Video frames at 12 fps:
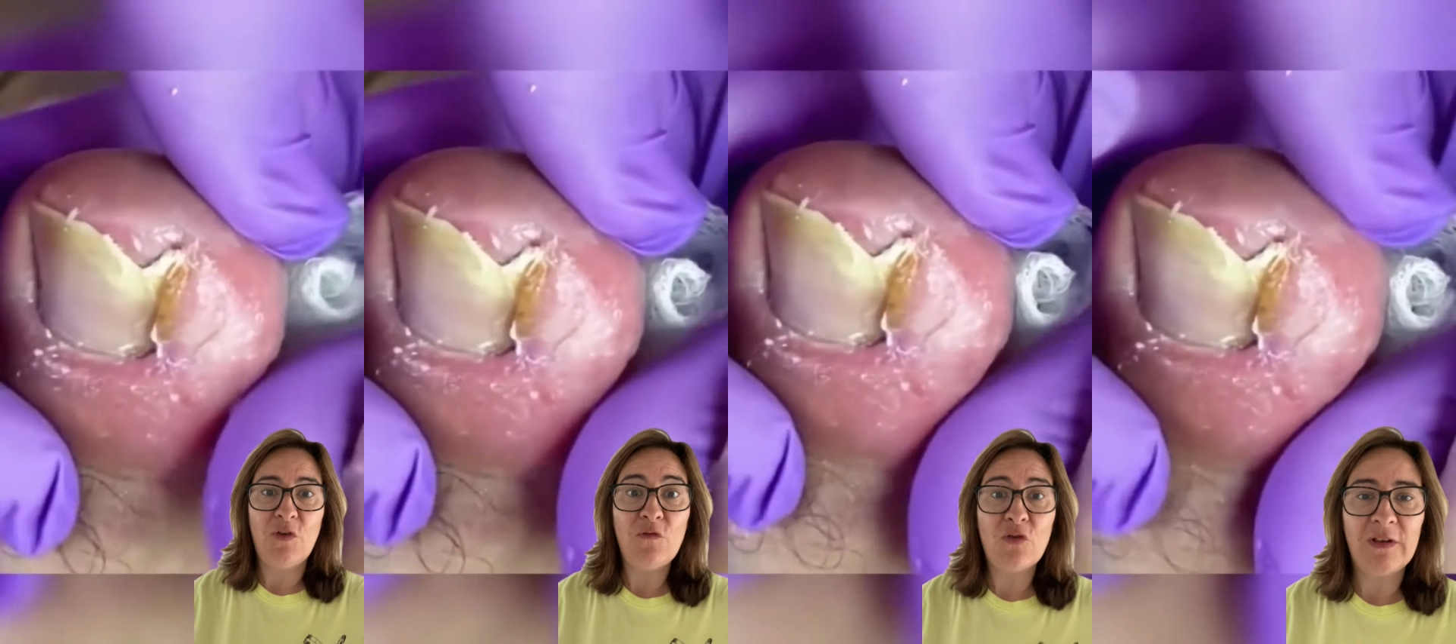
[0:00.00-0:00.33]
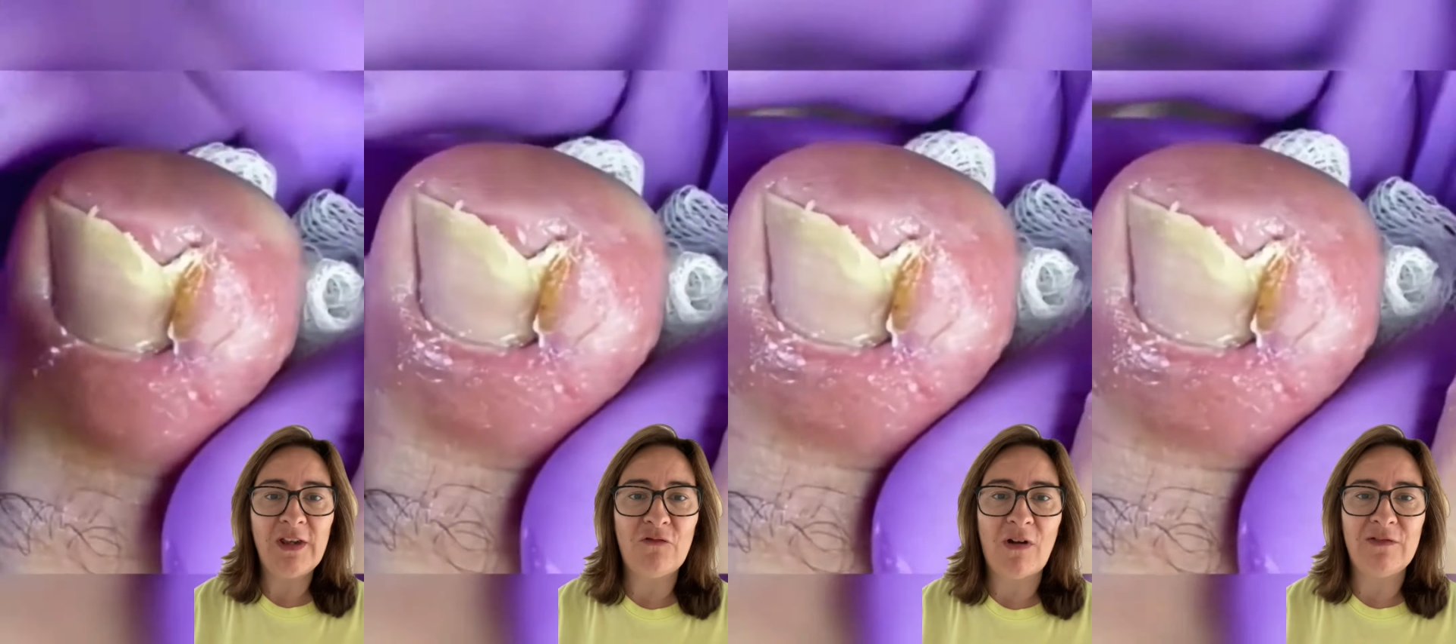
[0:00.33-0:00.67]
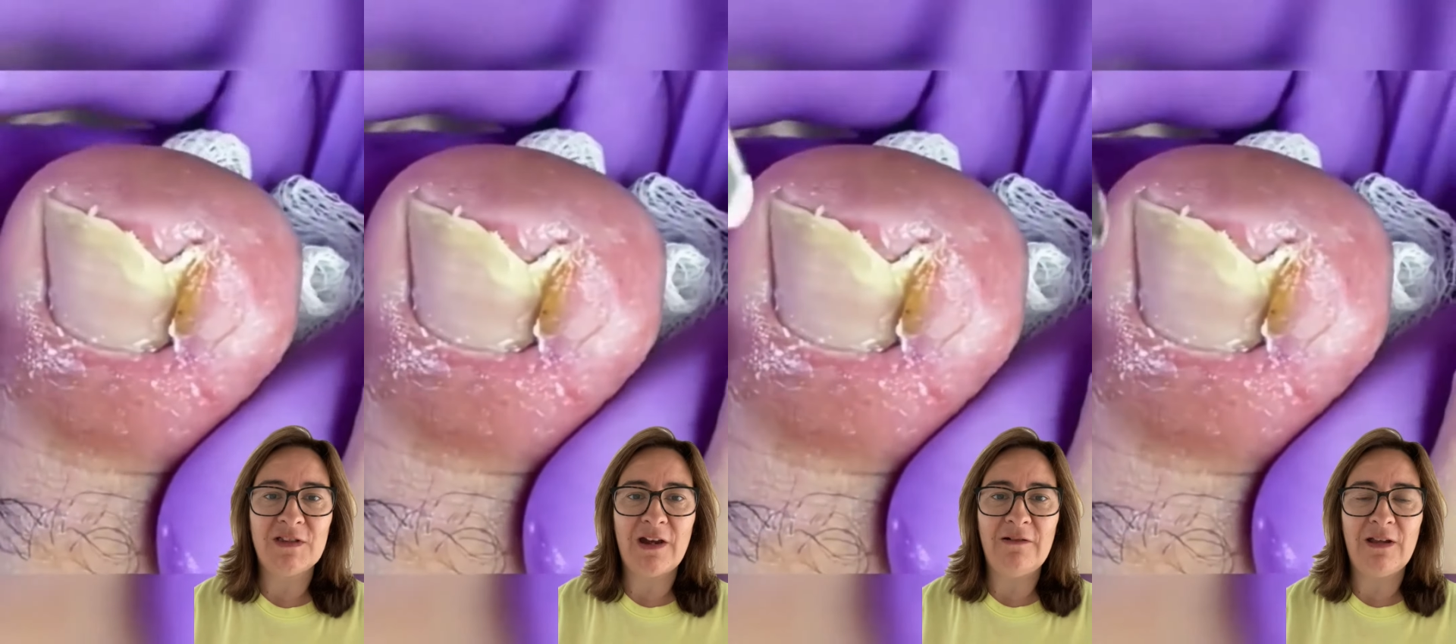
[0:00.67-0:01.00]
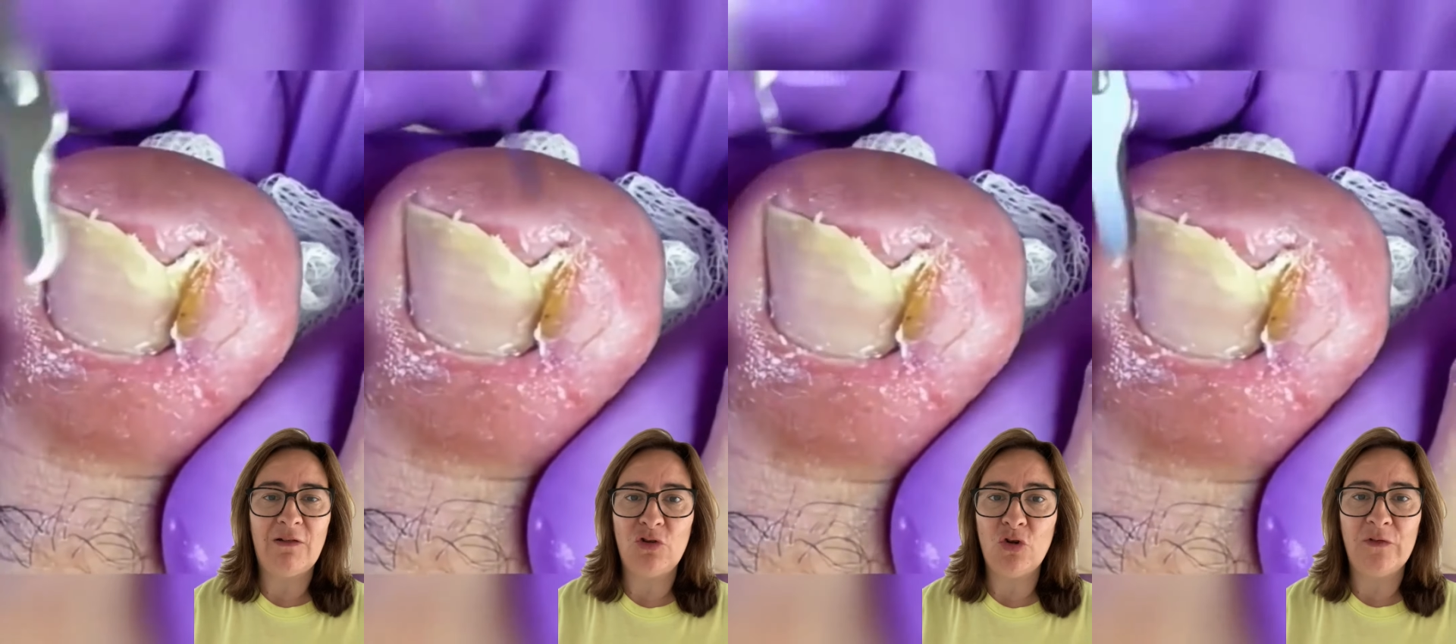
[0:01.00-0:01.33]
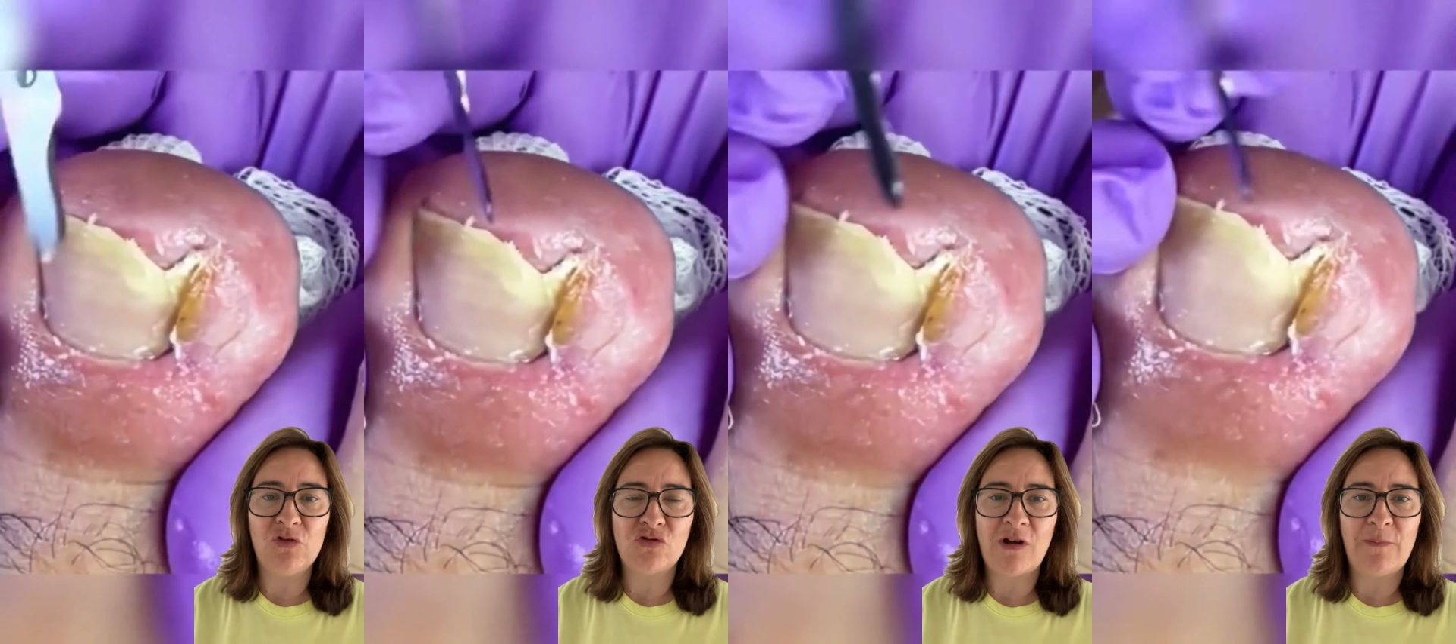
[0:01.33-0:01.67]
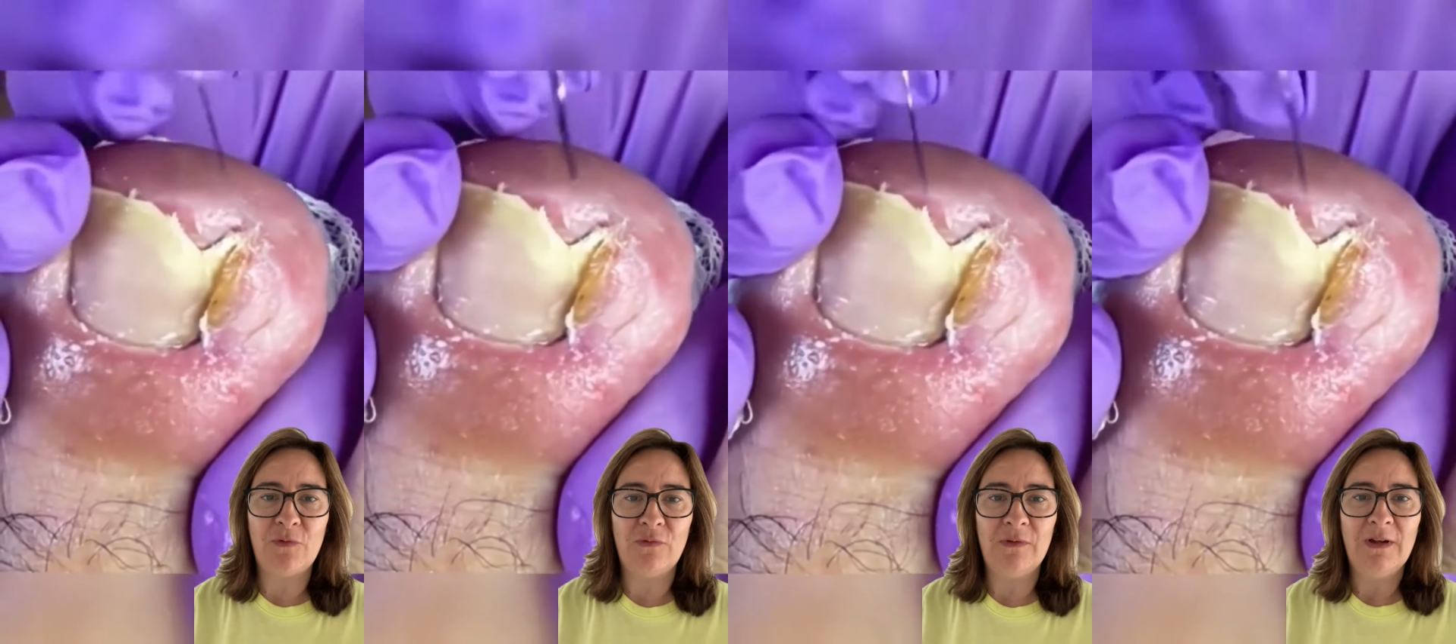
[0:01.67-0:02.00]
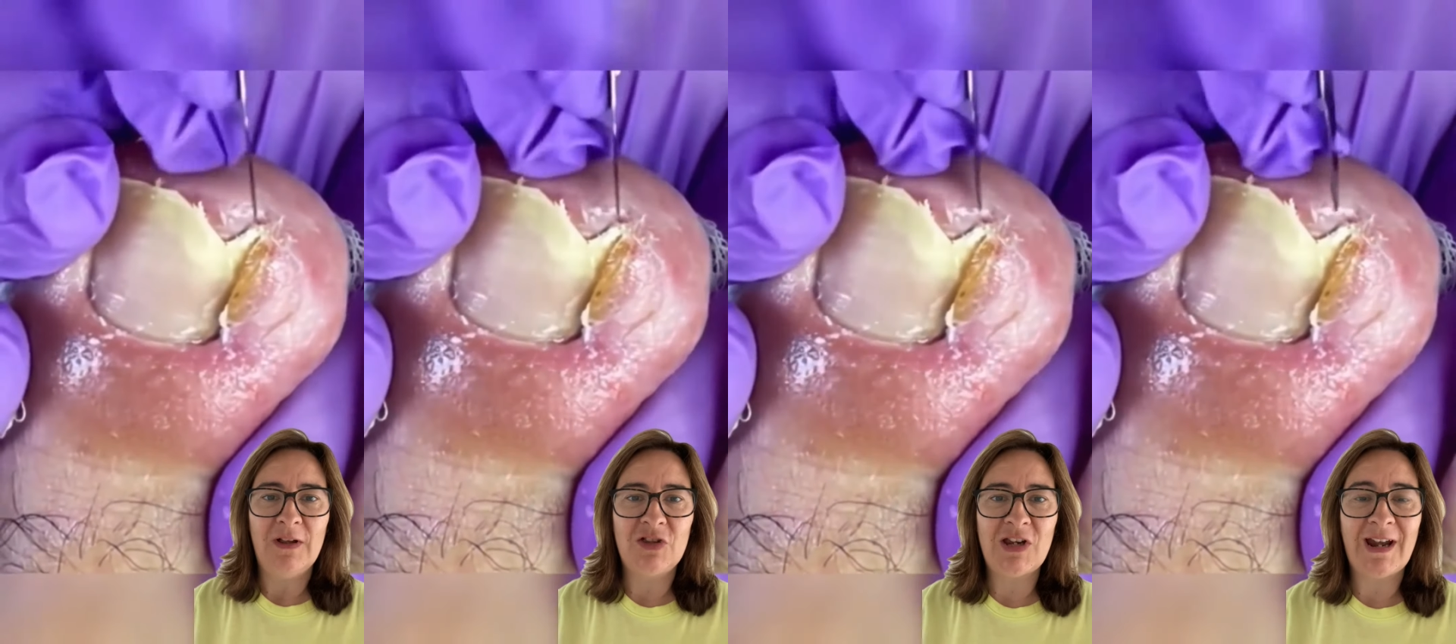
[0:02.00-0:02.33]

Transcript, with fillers: you've got an ingrown toenail, you're in trouble.